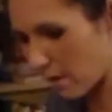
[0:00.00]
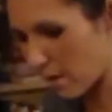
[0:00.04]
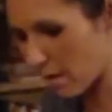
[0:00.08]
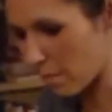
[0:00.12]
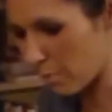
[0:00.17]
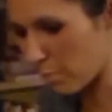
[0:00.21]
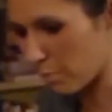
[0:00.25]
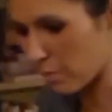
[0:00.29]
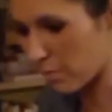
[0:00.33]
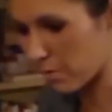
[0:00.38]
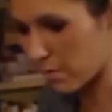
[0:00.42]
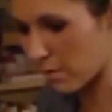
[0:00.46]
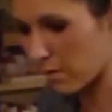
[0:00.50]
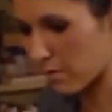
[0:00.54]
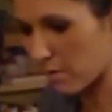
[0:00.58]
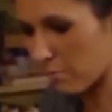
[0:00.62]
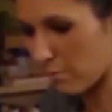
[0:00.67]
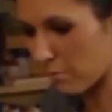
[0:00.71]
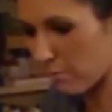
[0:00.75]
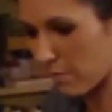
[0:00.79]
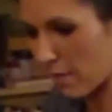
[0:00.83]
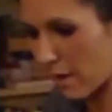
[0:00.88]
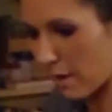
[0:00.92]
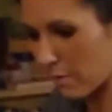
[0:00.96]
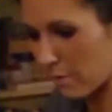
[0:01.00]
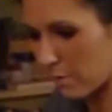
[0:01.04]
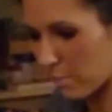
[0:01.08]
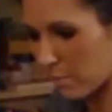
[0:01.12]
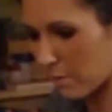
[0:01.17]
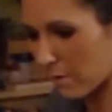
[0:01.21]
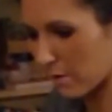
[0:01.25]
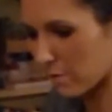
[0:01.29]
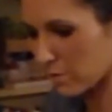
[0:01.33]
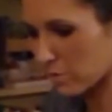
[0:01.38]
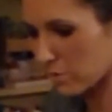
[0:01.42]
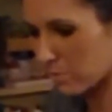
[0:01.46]
that up with a flower
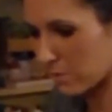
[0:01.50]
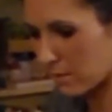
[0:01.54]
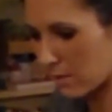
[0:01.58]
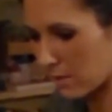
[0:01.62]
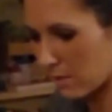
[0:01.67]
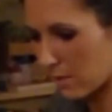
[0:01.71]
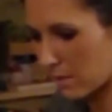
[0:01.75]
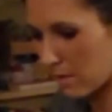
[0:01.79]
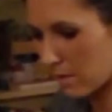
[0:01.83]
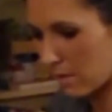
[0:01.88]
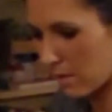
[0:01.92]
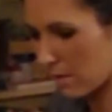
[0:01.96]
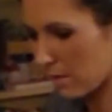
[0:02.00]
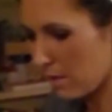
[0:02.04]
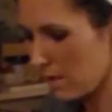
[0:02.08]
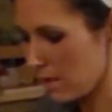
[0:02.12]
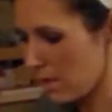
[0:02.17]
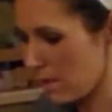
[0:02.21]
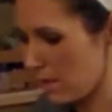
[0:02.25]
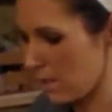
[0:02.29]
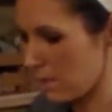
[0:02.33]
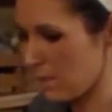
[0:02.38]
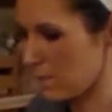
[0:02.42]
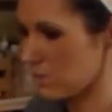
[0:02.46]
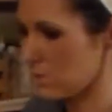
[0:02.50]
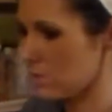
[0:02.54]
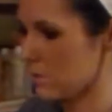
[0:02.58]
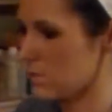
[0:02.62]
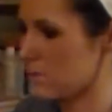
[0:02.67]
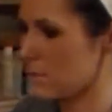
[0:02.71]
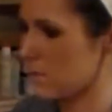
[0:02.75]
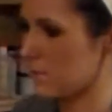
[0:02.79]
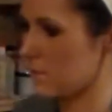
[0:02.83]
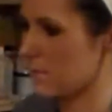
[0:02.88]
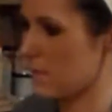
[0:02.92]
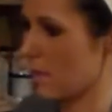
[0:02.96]
embellishment here in
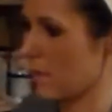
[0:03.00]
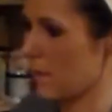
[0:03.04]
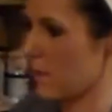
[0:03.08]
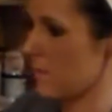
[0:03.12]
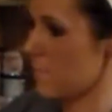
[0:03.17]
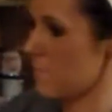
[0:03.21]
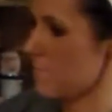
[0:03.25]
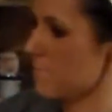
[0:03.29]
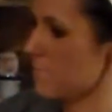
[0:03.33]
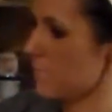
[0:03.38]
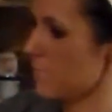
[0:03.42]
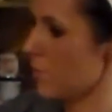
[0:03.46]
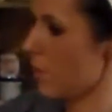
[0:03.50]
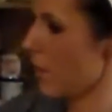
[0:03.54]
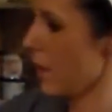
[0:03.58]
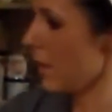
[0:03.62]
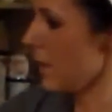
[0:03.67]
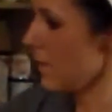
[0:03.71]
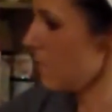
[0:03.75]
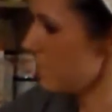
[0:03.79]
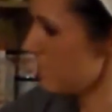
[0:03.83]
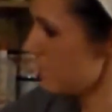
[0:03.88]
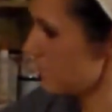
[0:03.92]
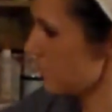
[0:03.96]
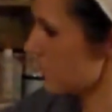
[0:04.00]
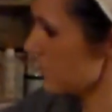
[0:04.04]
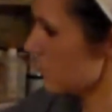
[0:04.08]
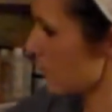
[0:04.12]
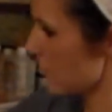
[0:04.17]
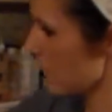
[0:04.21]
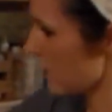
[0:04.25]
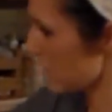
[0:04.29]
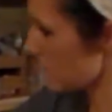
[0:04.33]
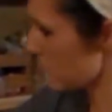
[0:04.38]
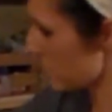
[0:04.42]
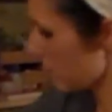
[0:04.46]
just a second. Okay,
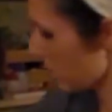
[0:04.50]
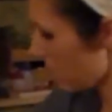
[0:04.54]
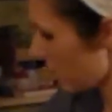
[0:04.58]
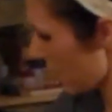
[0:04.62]
so that's